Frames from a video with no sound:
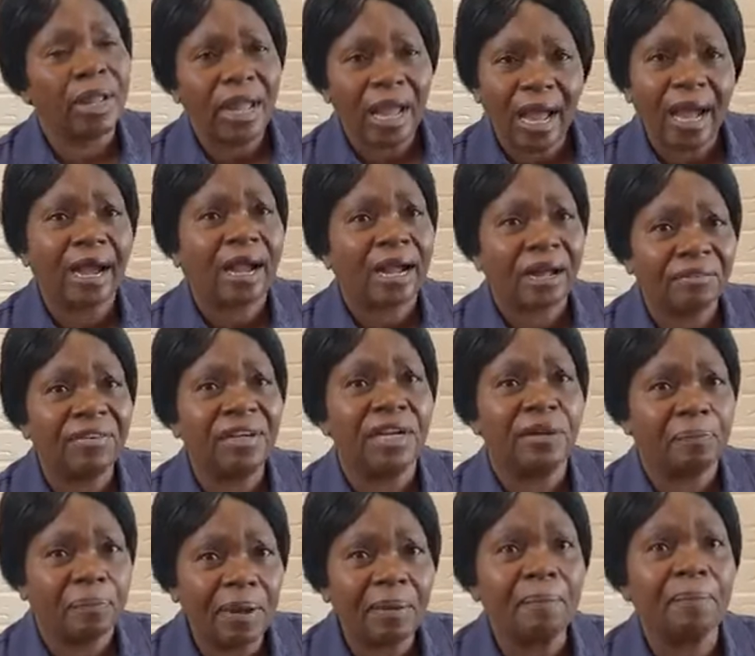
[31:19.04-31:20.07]
We are
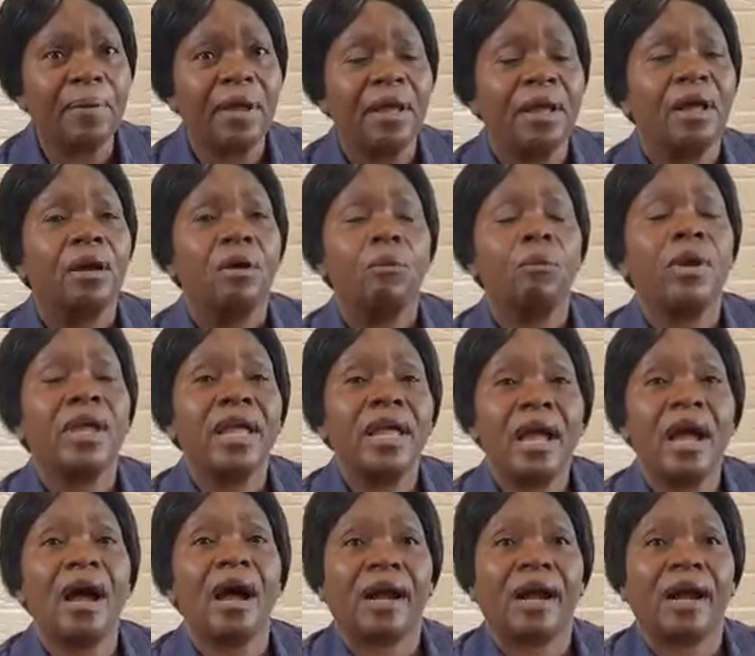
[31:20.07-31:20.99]
covenant faithfully. We